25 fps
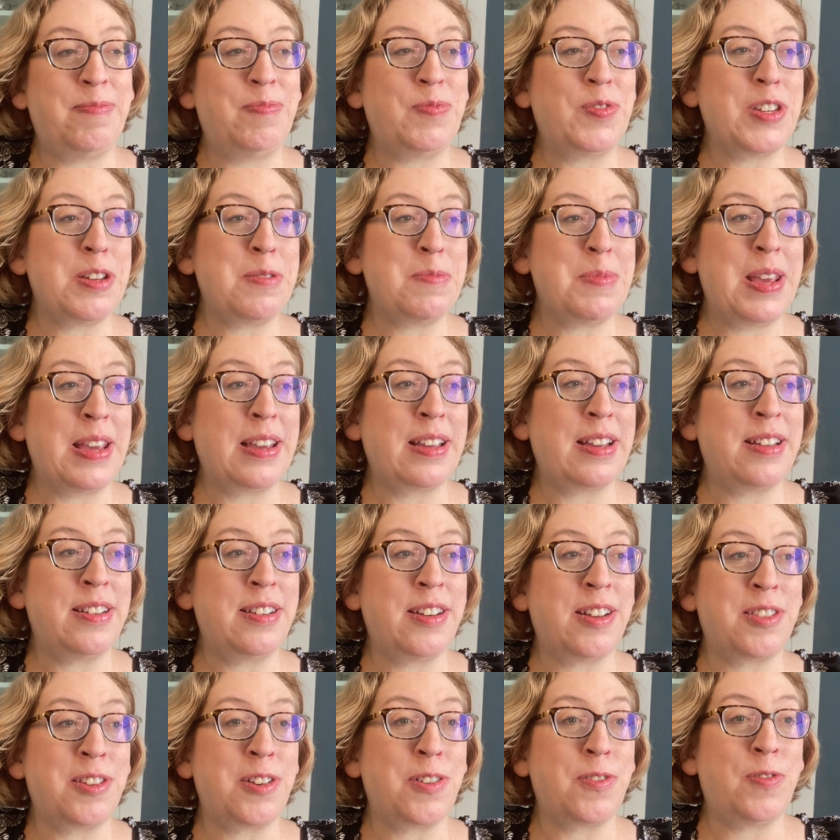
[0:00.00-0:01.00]
to make
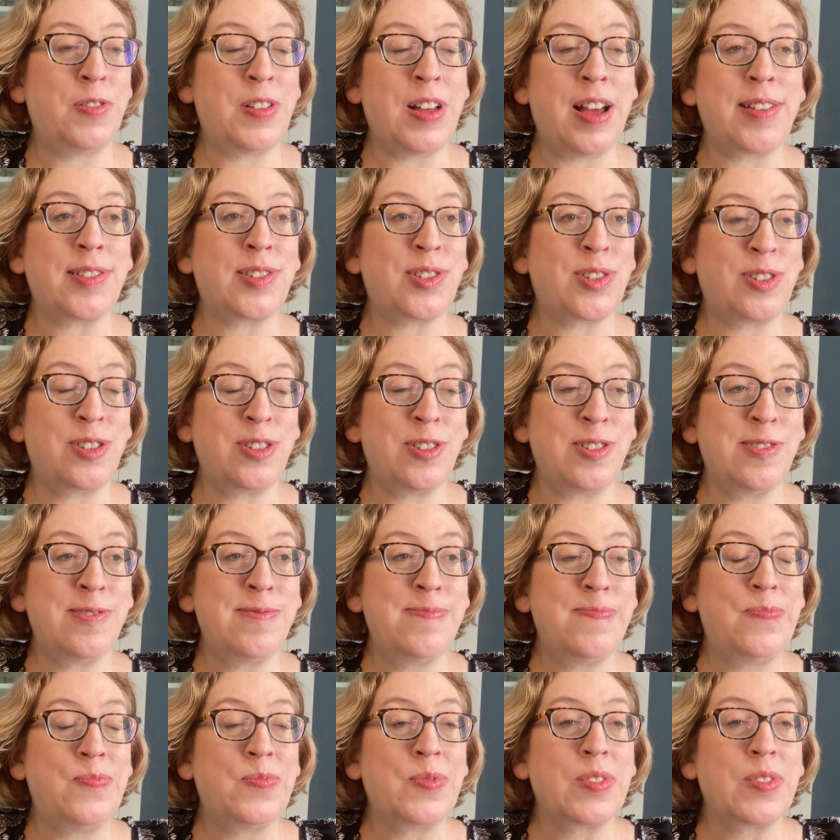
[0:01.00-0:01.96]
another floss tube,